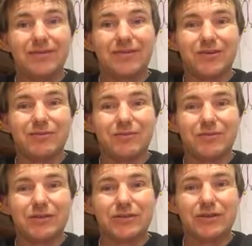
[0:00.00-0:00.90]
Christmas
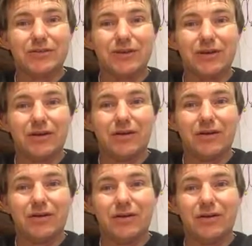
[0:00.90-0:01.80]
picture done
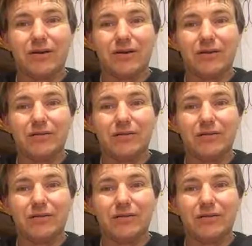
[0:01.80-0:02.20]
on